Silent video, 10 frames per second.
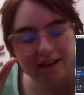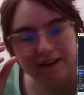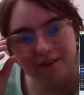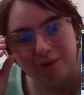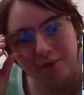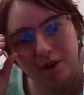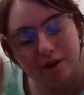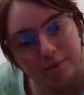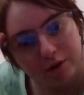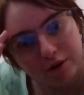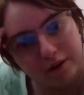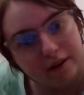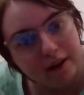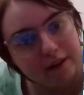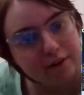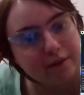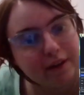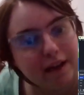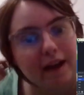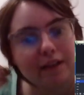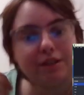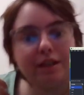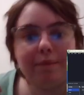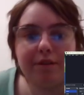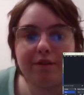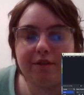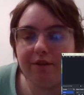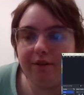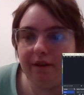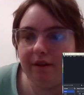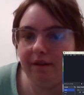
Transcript: here and welcome to another reaction episode.